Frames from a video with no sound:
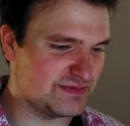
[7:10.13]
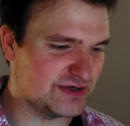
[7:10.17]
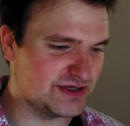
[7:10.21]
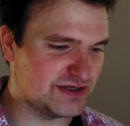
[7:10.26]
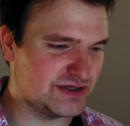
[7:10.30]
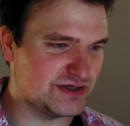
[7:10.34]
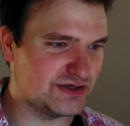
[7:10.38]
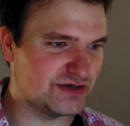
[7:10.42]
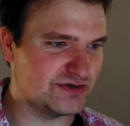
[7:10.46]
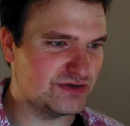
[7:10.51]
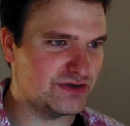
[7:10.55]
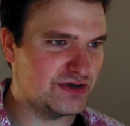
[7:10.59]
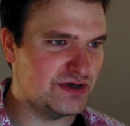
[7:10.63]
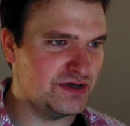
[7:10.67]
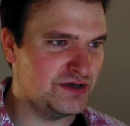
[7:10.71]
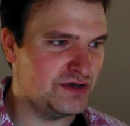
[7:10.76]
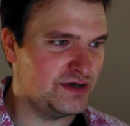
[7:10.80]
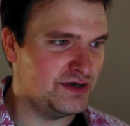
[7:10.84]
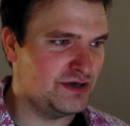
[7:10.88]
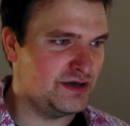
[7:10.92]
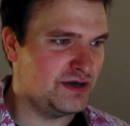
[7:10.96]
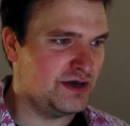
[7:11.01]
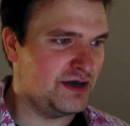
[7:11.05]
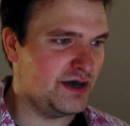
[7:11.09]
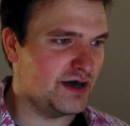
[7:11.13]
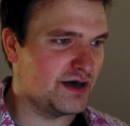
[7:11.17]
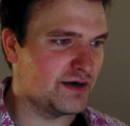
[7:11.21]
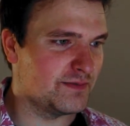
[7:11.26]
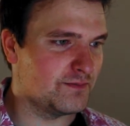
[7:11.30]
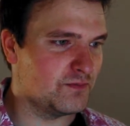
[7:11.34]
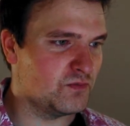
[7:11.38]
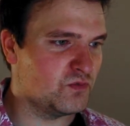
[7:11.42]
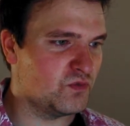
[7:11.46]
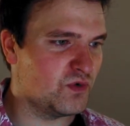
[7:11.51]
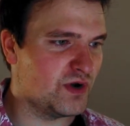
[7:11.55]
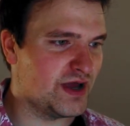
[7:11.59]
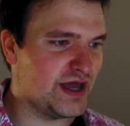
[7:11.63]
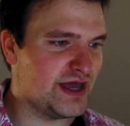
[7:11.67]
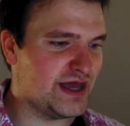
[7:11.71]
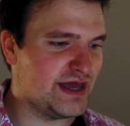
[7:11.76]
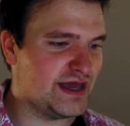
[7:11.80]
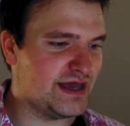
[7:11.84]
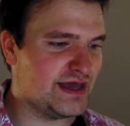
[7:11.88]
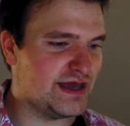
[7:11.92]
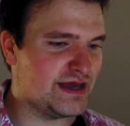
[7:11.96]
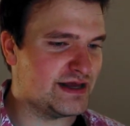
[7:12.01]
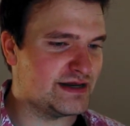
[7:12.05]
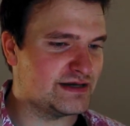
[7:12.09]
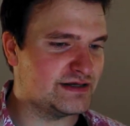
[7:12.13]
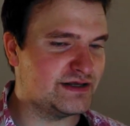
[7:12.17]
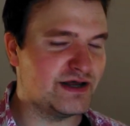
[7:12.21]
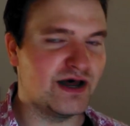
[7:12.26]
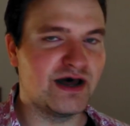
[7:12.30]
But, you know, Rey and